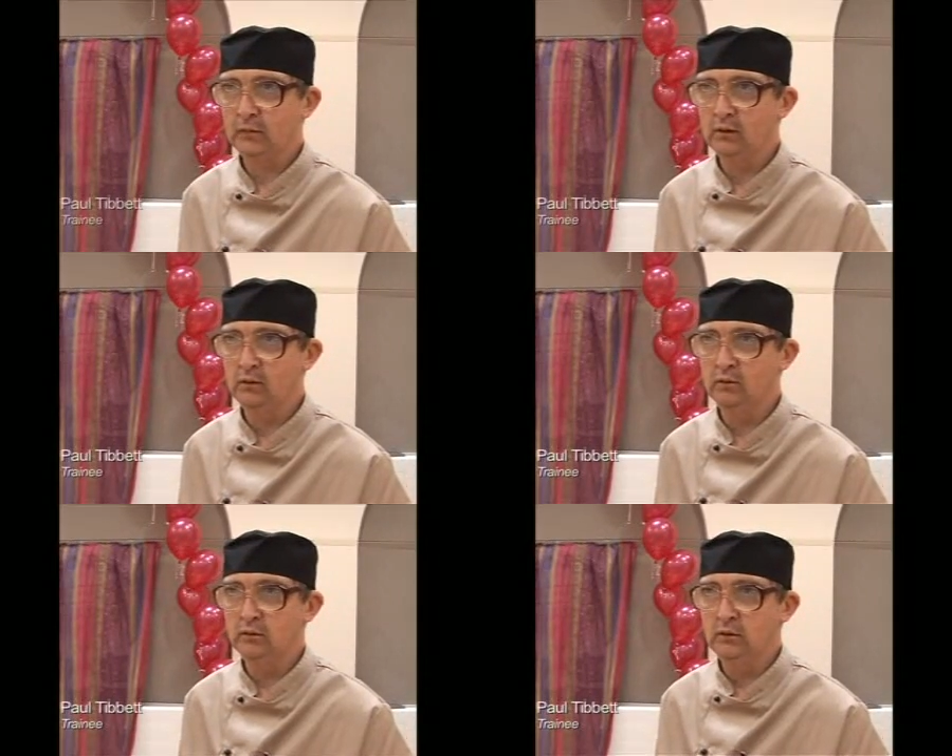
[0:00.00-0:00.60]

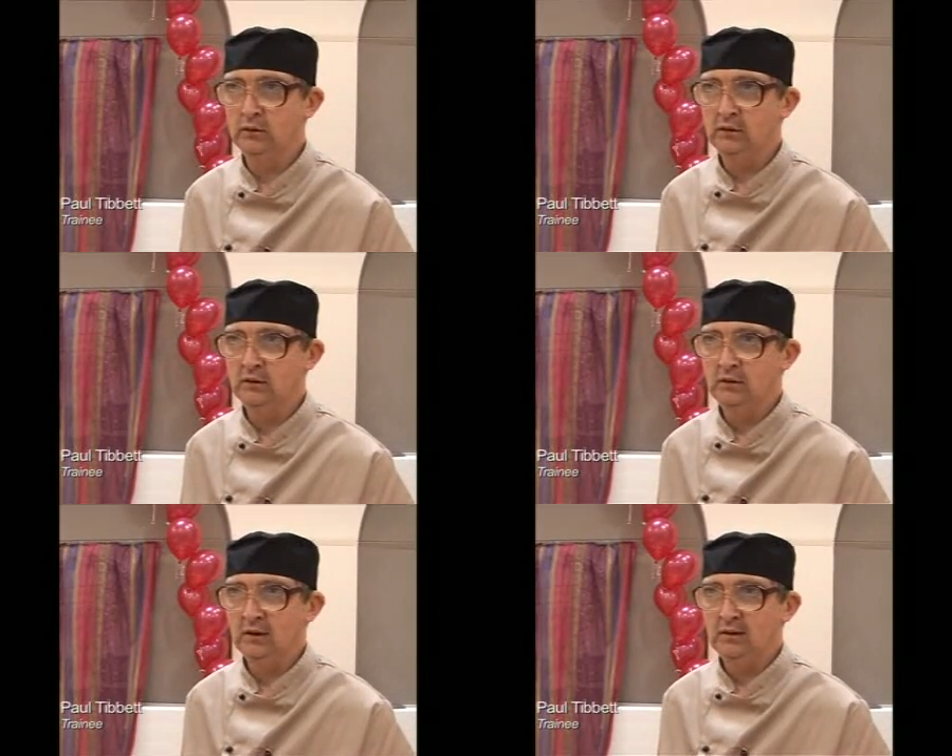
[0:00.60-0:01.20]
What are you doing here
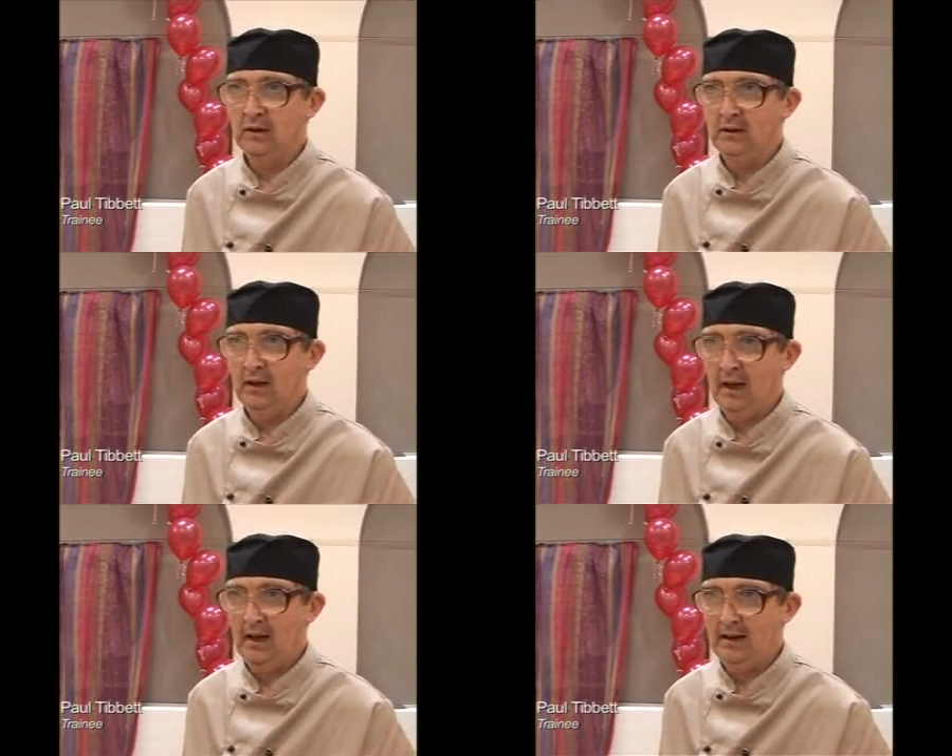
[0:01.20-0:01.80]
today?
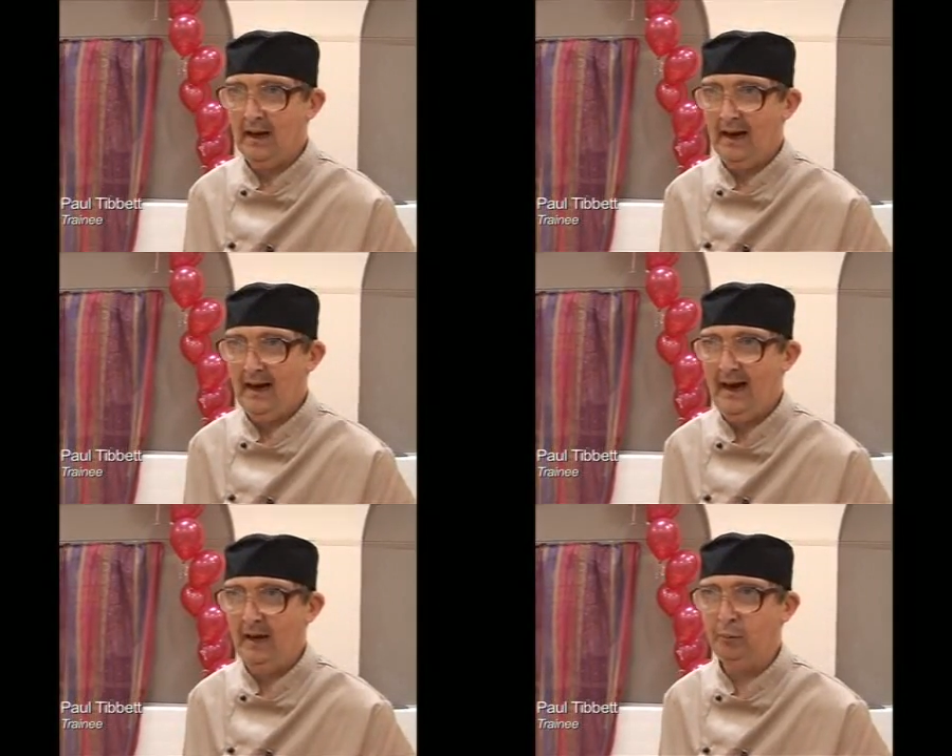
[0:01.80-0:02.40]

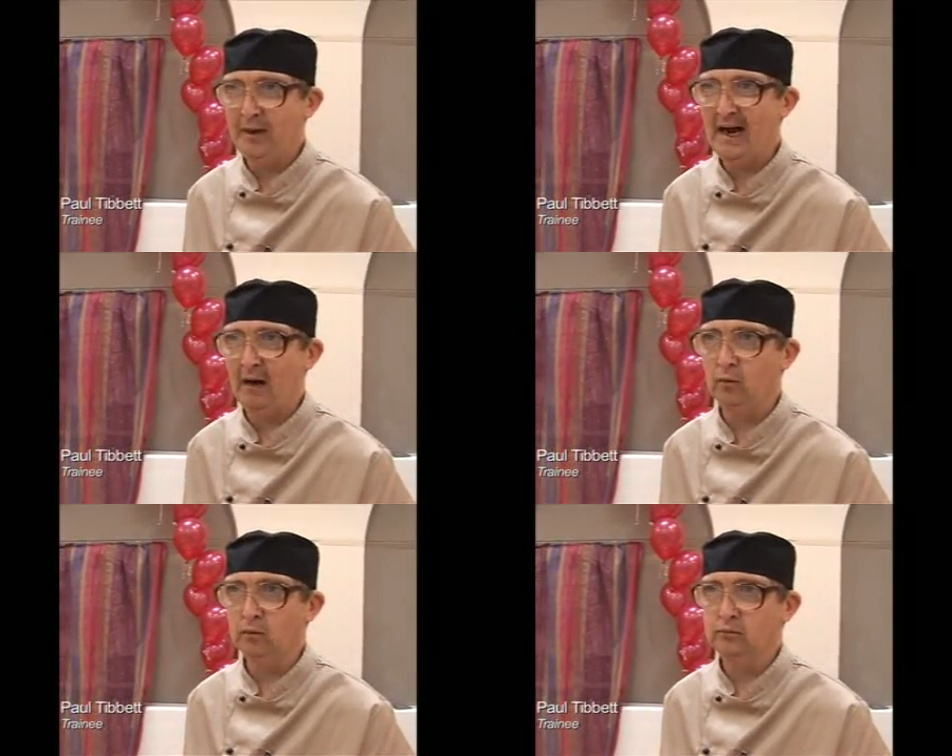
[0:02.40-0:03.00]
Helping out.